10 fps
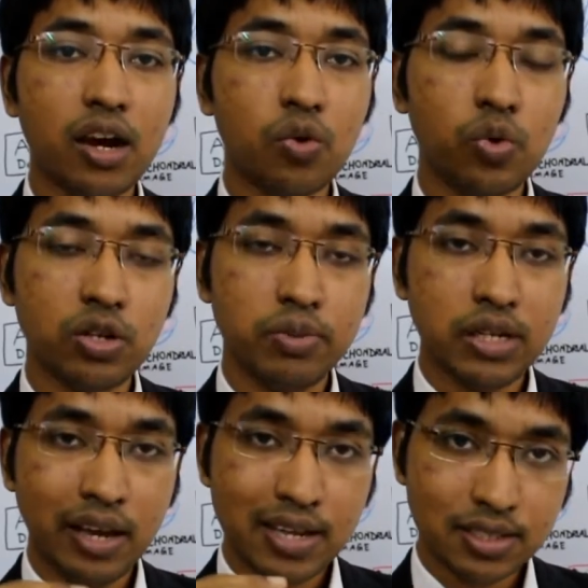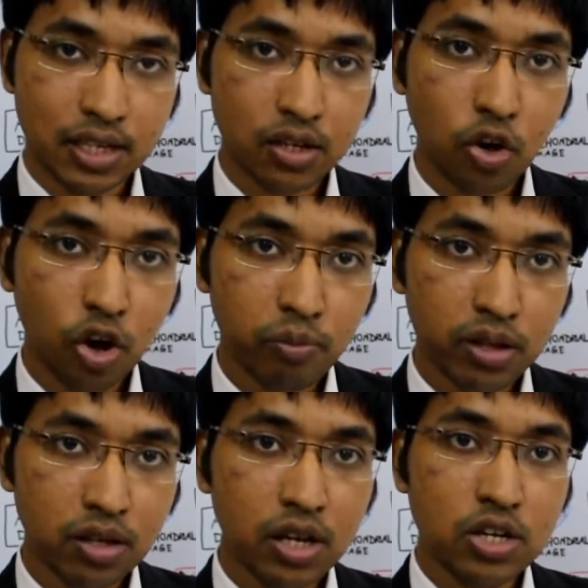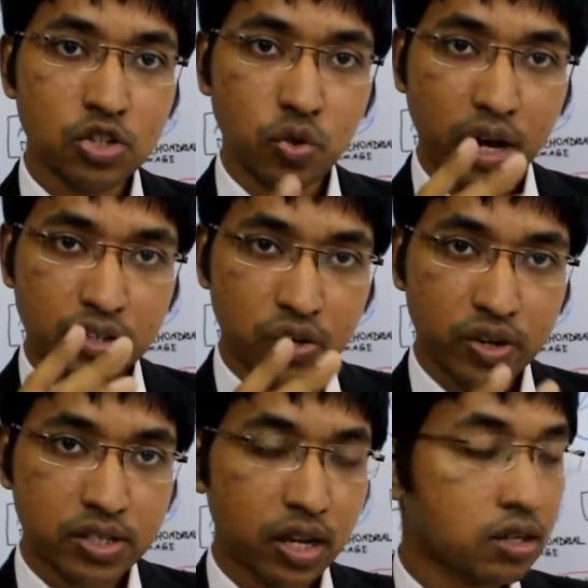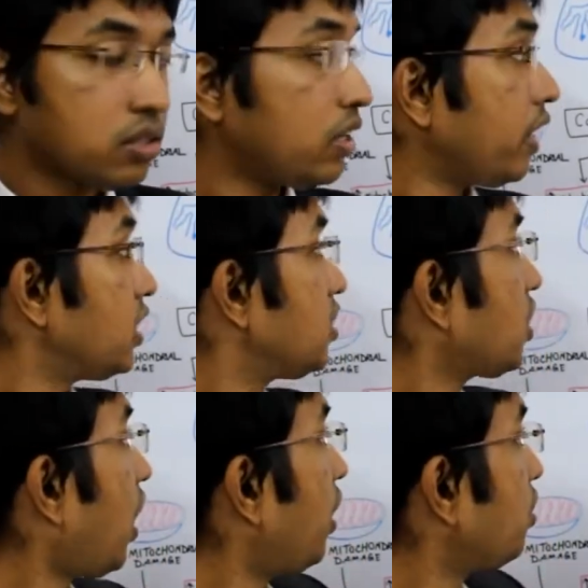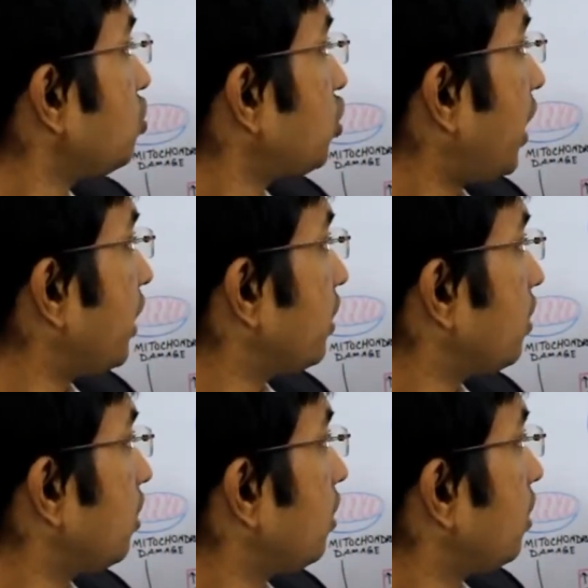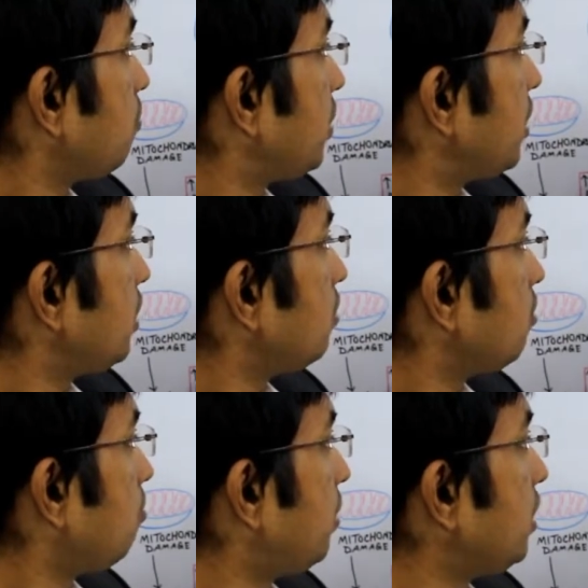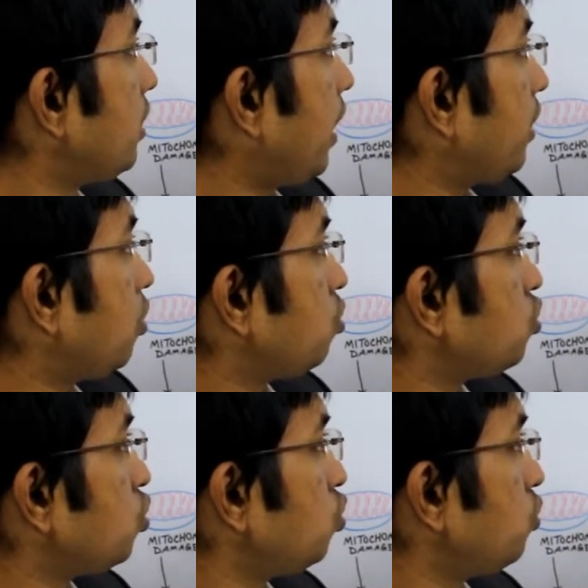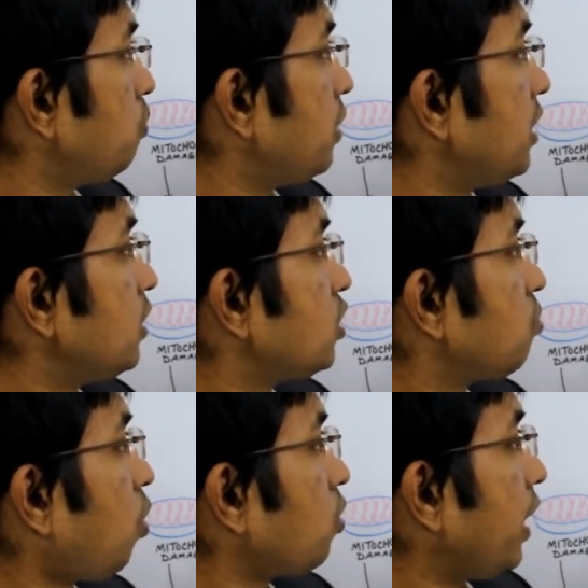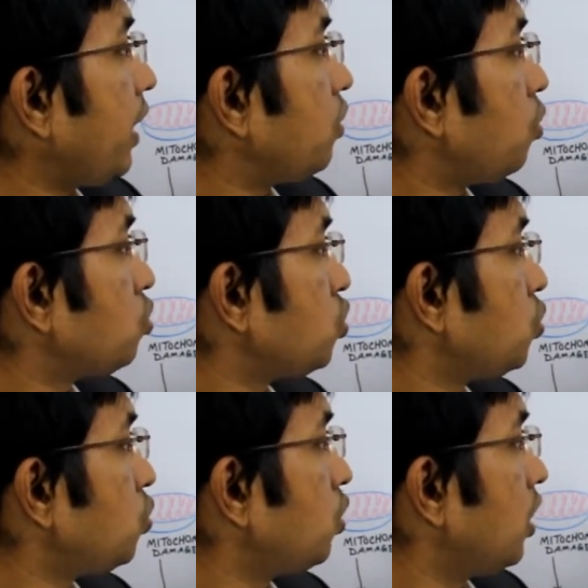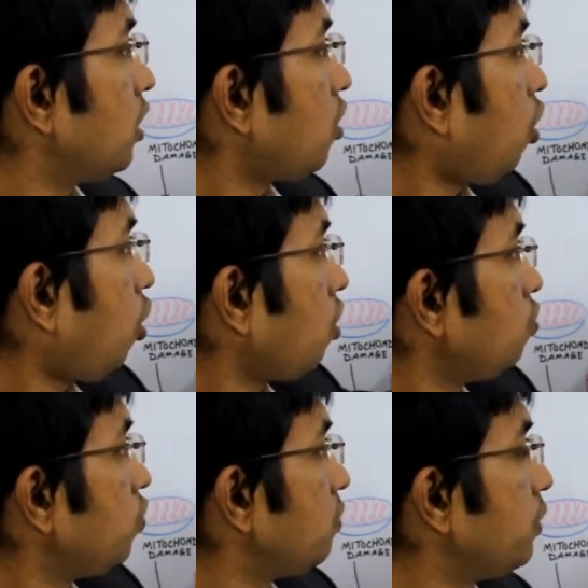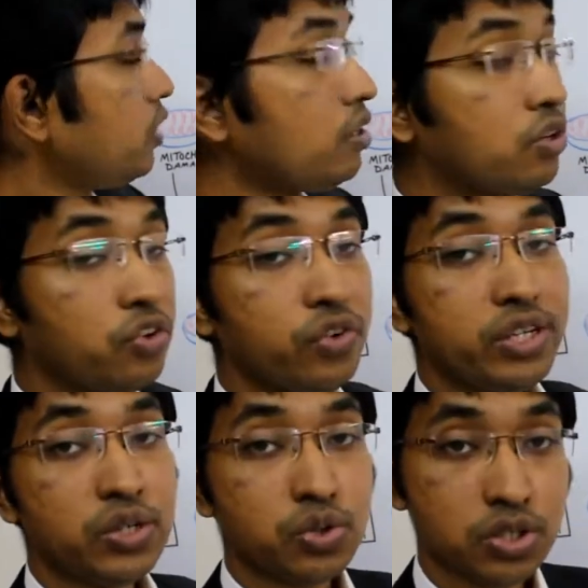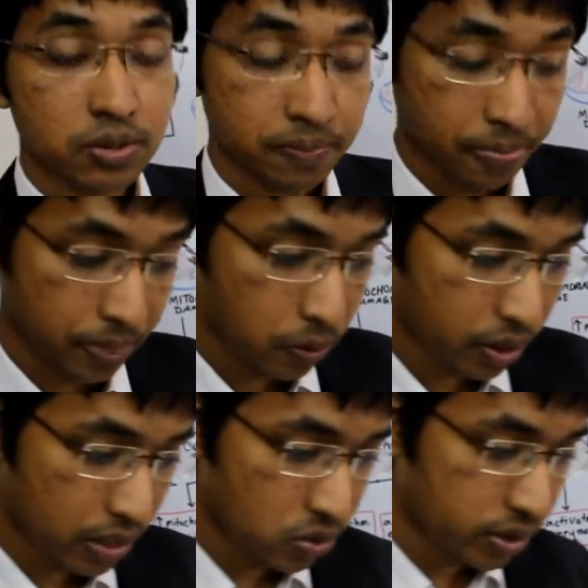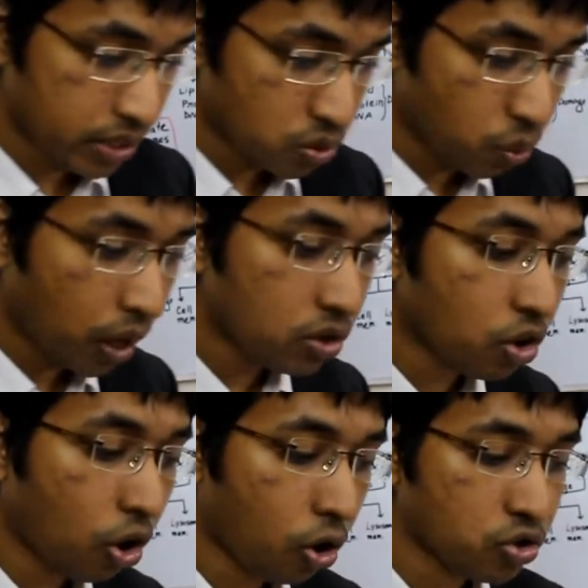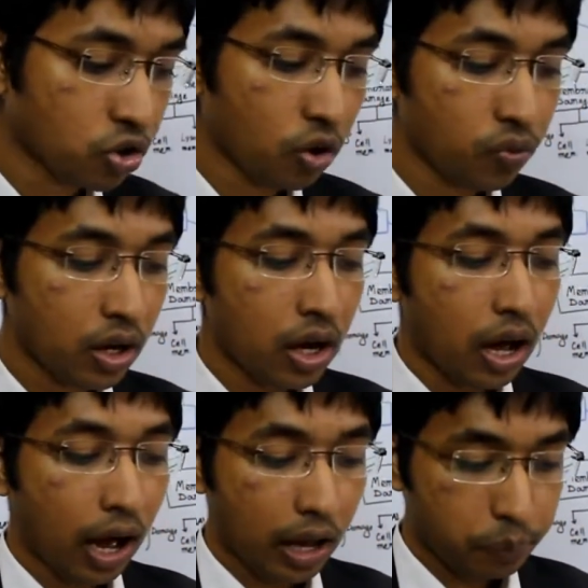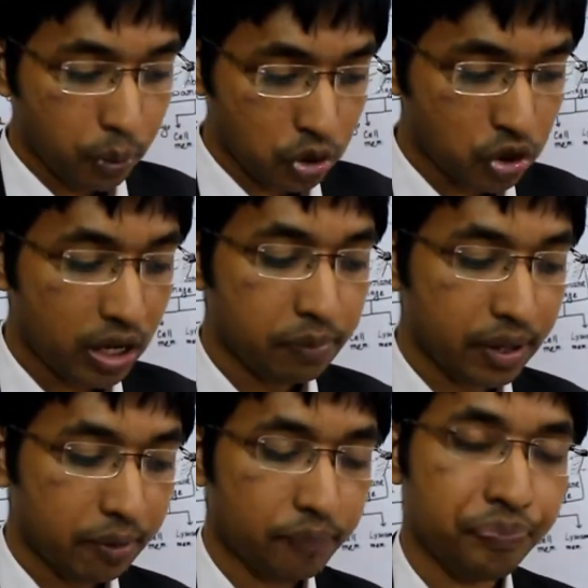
air will be less than normal. So as a result, the entire chain, P big AO2, P small AO2, all will be reduced. Okay, so that's one cause of hypoxemia.